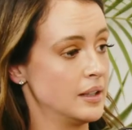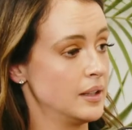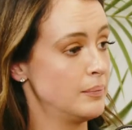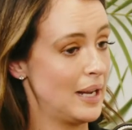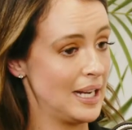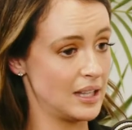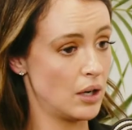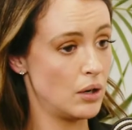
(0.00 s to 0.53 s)

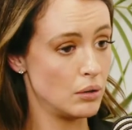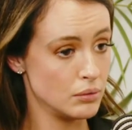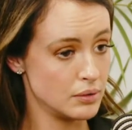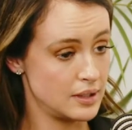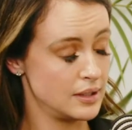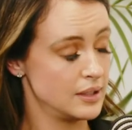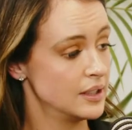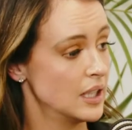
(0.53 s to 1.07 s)
make the whole
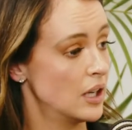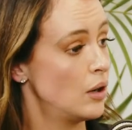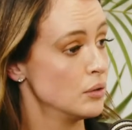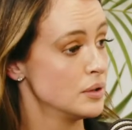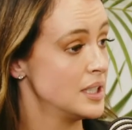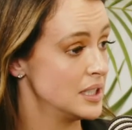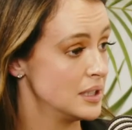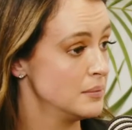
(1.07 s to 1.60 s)

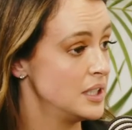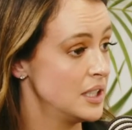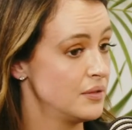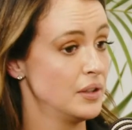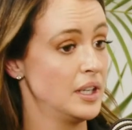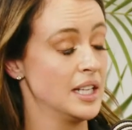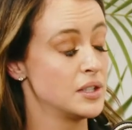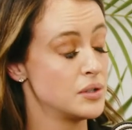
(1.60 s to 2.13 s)
system
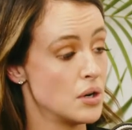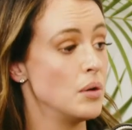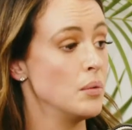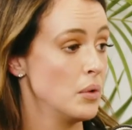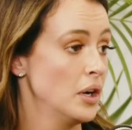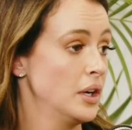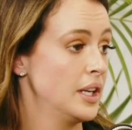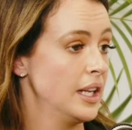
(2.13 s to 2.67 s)
different. It's not
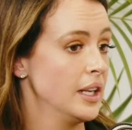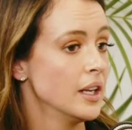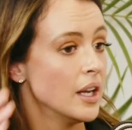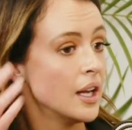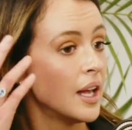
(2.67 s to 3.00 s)
working.